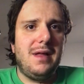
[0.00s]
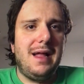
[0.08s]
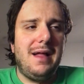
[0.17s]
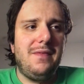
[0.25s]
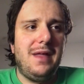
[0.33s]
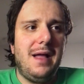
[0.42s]

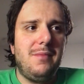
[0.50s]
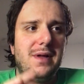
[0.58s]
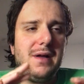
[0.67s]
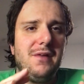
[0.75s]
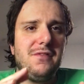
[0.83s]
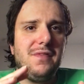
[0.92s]
and then
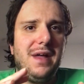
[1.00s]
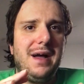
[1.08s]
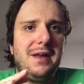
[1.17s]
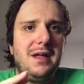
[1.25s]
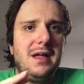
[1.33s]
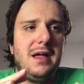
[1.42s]
and, and
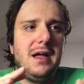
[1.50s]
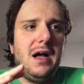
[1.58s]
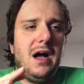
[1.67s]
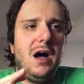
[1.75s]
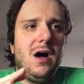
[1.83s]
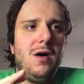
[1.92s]
because of
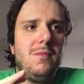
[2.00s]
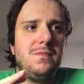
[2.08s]
that,